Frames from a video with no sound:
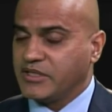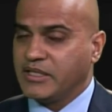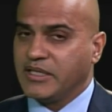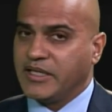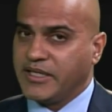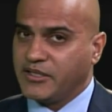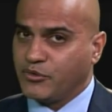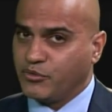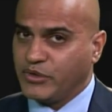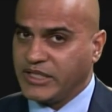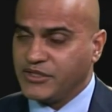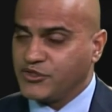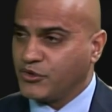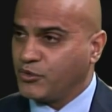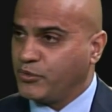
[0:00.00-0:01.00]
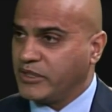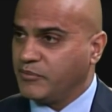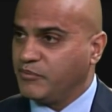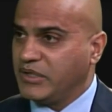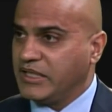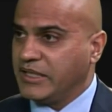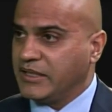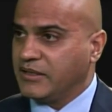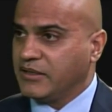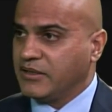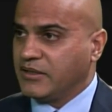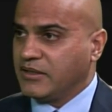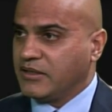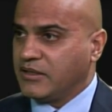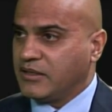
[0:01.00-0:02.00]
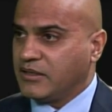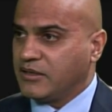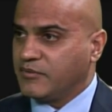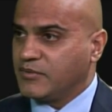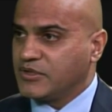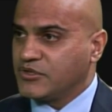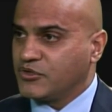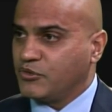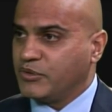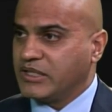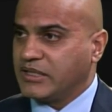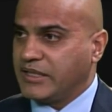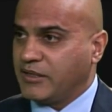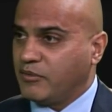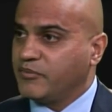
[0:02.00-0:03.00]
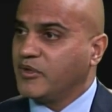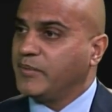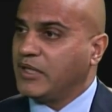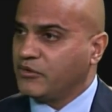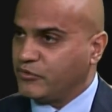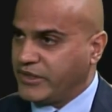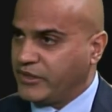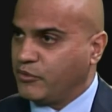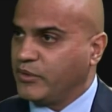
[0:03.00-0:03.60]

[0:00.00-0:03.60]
and arrange a quick meeting so we can help them out right away.